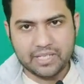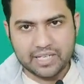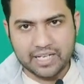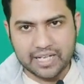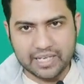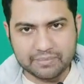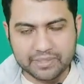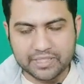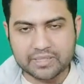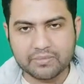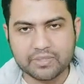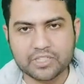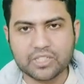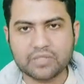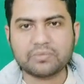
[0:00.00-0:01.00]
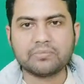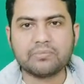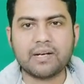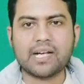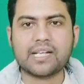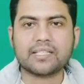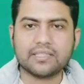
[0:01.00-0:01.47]
I have this much of
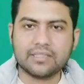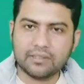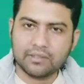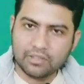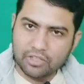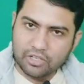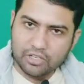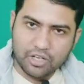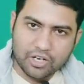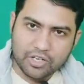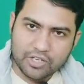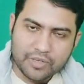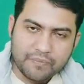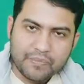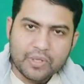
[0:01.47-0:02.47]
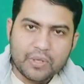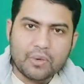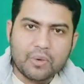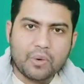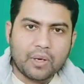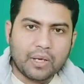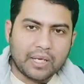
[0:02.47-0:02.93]
mark. Not
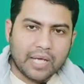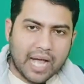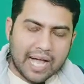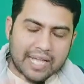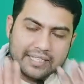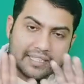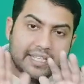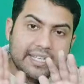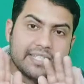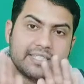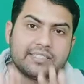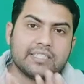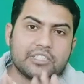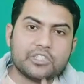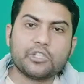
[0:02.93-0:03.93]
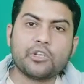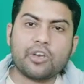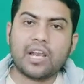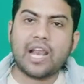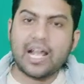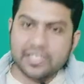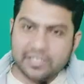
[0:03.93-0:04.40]
Is this your
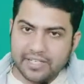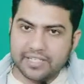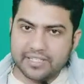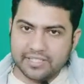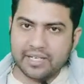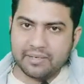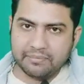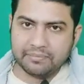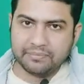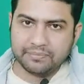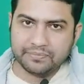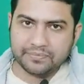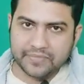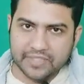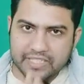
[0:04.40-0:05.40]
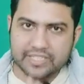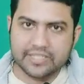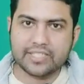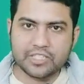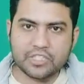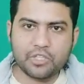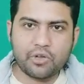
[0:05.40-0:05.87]
last exam? Is
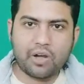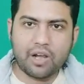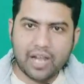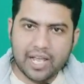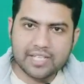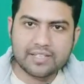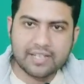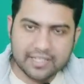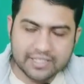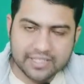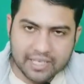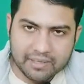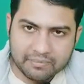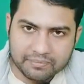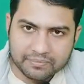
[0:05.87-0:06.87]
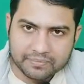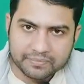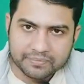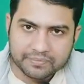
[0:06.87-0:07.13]
this your last exam?